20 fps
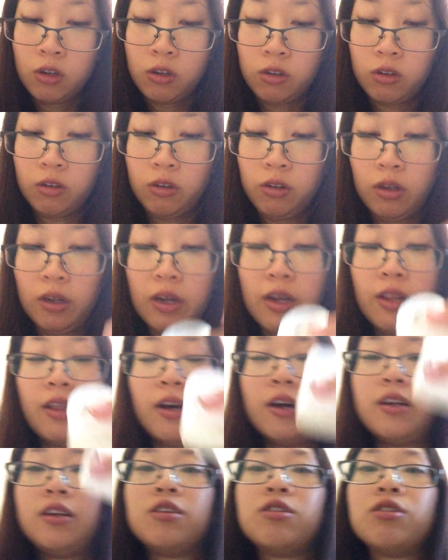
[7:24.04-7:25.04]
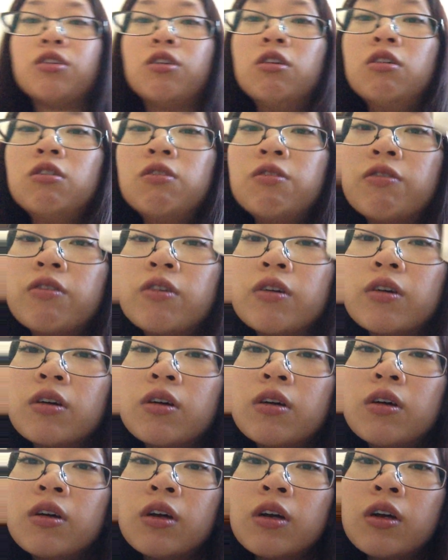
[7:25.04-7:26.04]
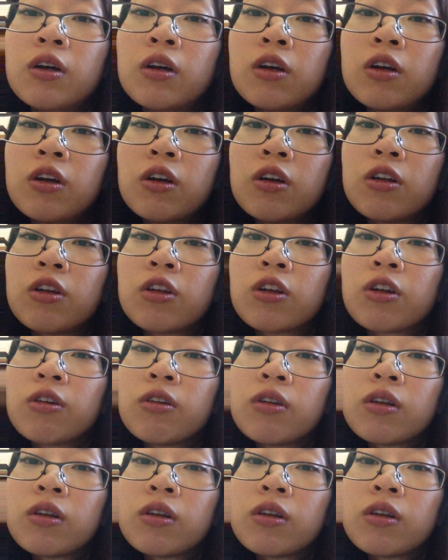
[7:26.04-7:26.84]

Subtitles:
So you let that dissolve. So